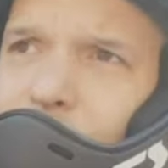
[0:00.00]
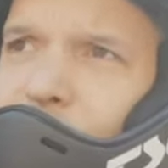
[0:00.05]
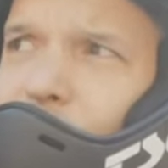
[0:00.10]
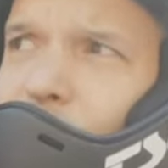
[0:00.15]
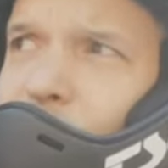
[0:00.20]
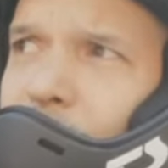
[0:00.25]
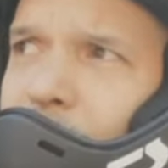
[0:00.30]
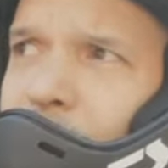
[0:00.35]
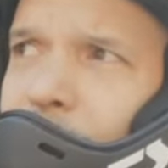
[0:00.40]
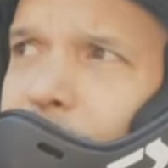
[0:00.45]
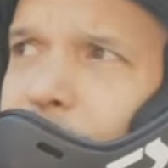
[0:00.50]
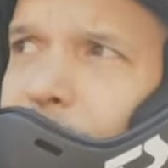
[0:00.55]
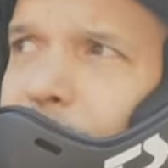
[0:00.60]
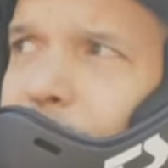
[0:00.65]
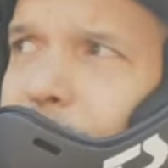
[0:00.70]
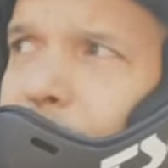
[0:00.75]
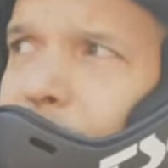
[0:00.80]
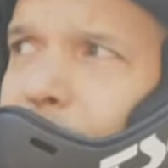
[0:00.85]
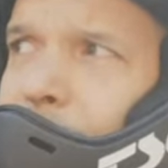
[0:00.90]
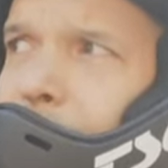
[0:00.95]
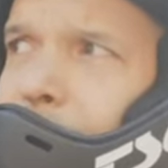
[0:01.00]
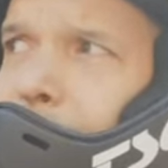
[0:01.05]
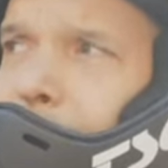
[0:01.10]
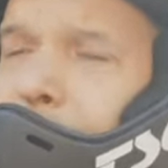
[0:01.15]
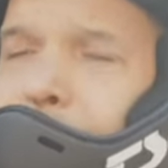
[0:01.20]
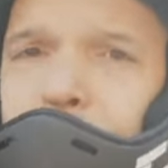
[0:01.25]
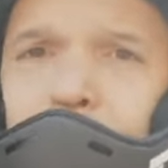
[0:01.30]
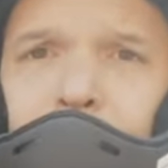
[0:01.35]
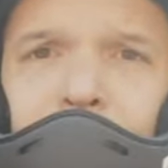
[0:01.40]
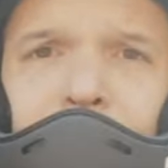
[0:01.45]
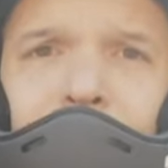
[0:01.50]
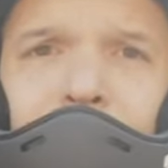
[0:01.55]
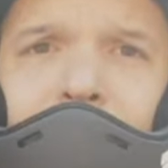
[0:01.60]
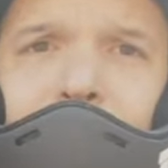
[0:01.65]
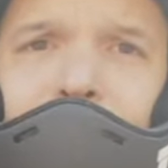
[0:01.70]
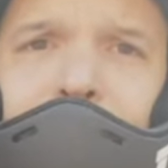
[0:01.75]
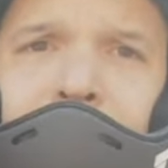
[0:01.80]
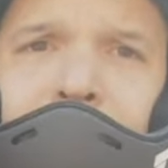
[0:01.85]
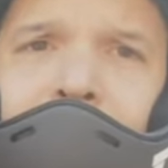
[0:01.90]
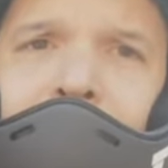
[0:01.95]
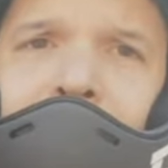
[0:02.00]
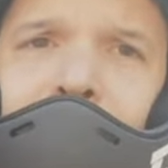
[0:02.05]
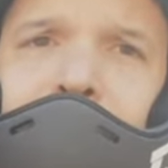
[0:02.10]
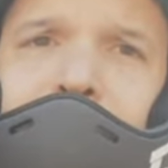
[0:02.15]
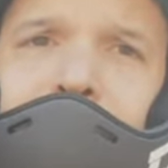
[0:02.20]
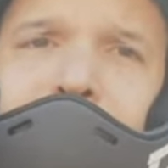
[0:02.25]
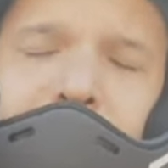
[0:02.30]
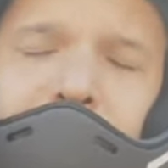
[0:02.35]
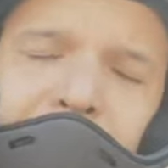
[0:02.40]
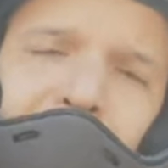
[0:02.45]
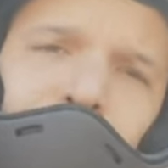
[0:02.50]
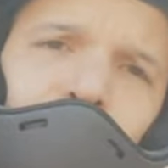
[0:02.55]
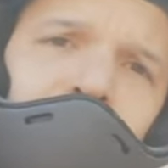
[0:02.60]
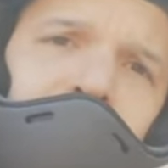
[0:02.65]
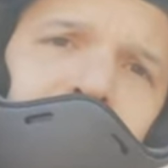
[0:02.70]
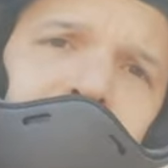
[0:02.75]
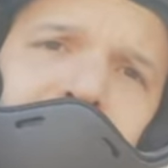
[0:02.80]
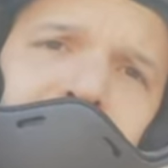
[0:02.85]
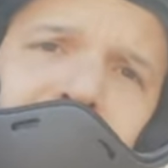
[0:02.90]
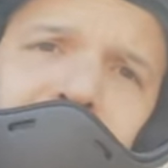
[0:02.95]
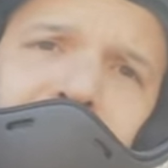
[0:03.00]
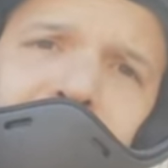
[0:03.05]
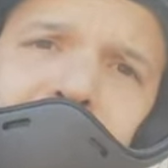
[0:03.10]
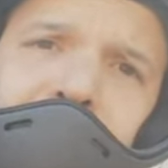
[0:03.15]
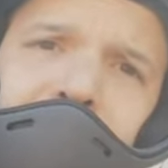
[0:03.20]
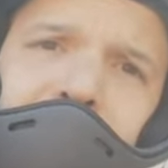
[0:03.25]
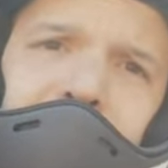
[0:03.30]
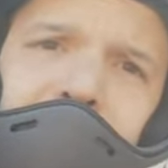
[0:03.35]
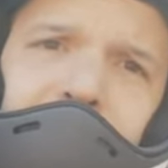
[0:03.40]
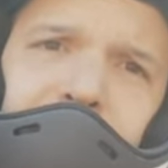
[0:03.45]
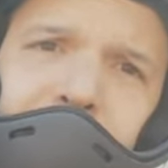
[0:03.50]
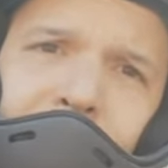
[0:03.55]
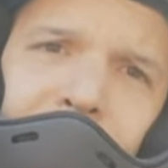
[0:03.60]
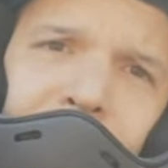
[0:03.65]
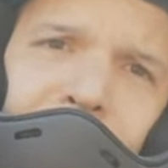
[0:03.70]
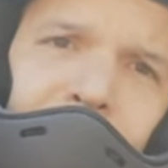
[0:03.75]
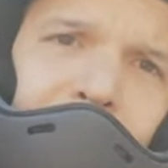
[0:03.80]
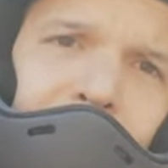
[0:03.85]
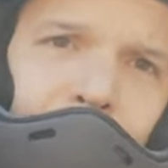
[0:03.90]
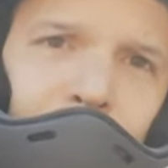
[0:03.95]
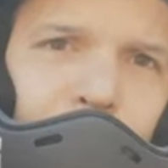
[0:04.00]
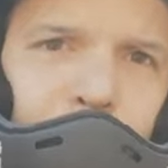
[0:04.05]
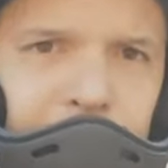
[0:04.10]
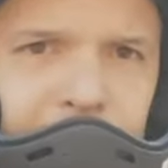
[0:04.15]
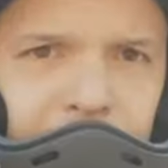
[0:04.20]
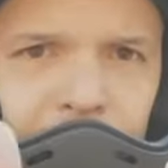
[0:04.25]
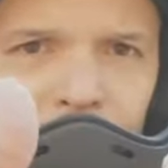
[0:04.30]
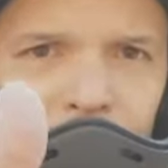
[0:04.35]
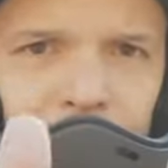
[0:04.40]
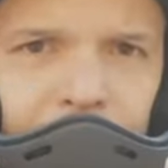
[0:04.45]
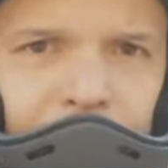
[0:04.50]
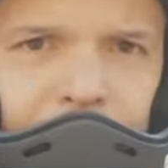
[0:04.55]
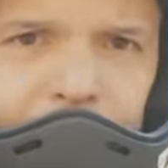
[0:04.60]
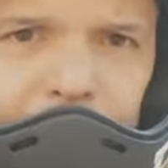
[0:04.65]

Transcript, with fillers: Suit up and be happy. This is Wilson signing out be good.